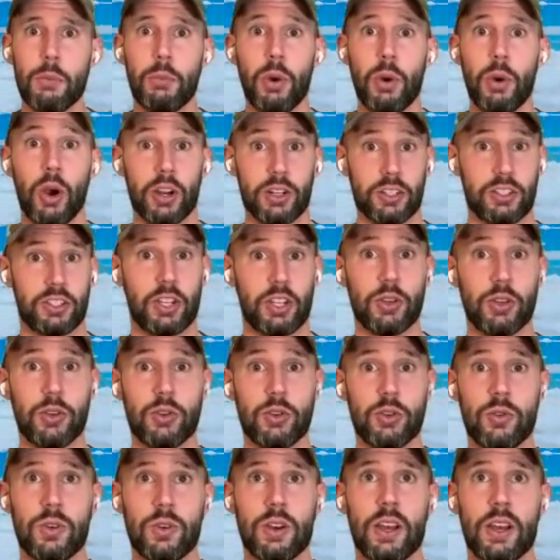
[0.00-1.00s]
part
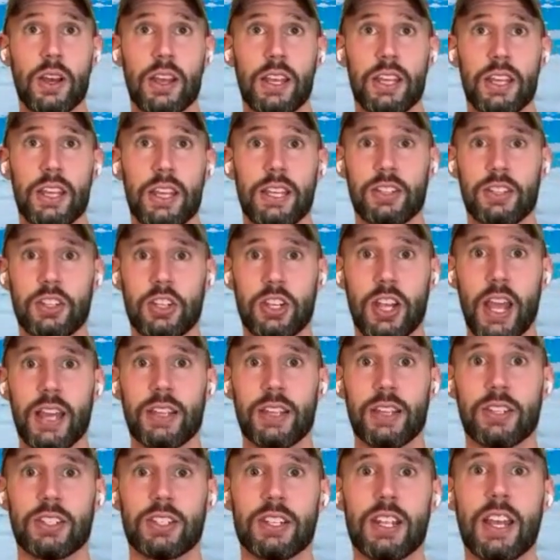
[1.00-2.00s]
2 in the
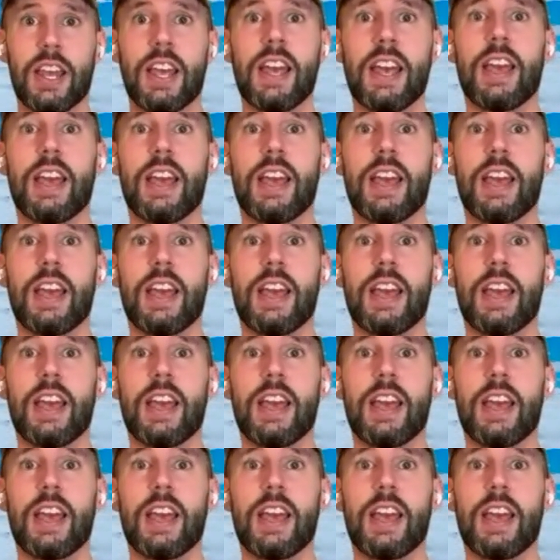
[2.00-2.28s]
chest.